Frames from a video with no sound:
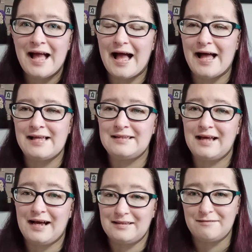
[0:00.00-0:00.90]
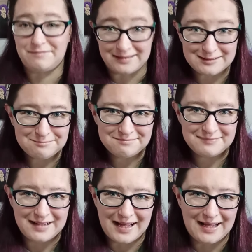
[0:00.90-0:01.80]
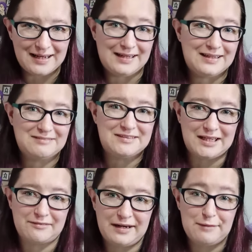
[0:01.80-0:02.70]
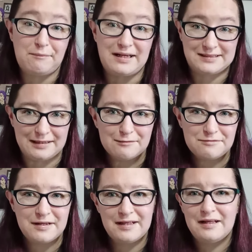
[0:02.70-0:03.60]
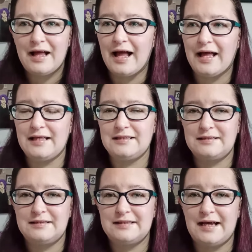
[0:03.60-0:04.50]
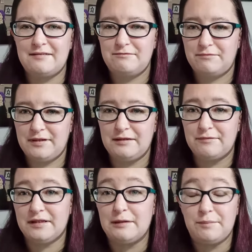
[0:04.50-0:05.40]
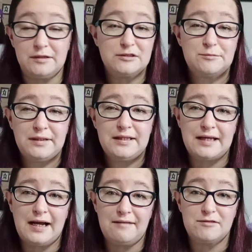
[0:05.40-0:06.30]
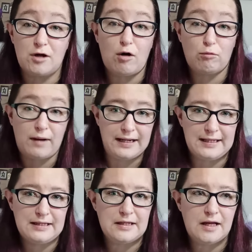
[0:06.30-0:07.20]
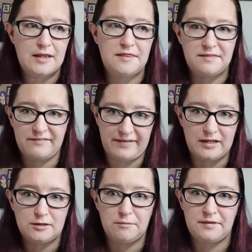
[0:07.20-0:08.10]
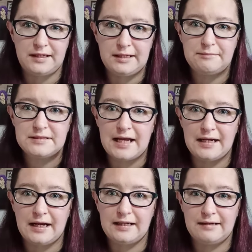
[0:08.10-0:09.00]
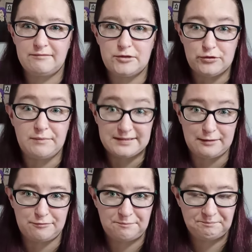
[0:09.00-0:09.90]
and I love fandom and I didn't have to decorate it myself. And that really, really appealed to me that it was already fandom themed and I didn't have to do it myself.